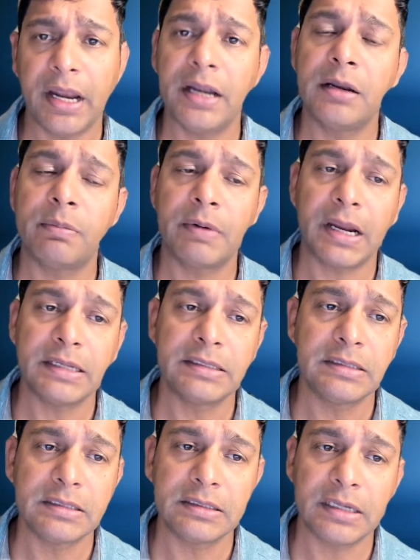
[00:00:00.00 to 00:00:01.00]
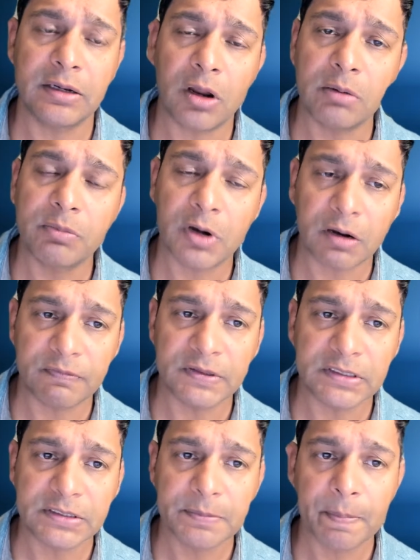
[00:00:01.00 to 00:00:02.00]
enterprises, and
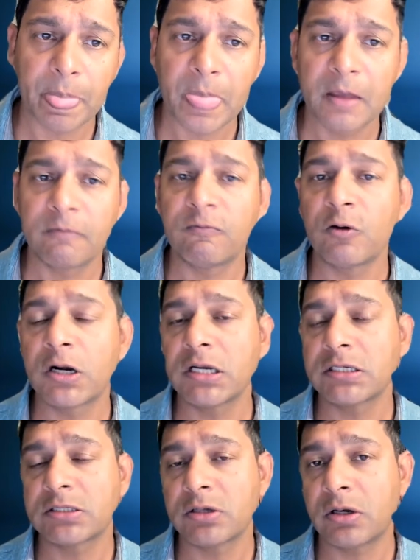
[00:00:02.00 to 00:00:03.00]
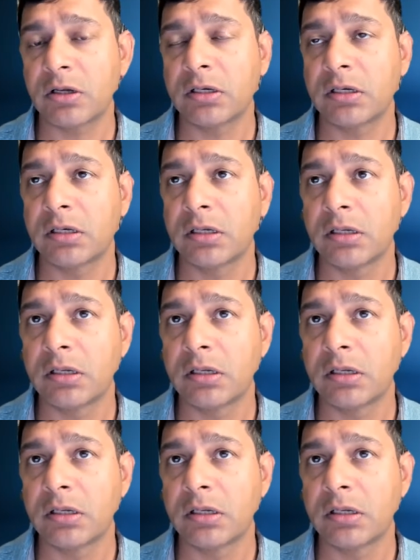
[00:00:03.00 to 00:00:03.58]
nonprofits focused on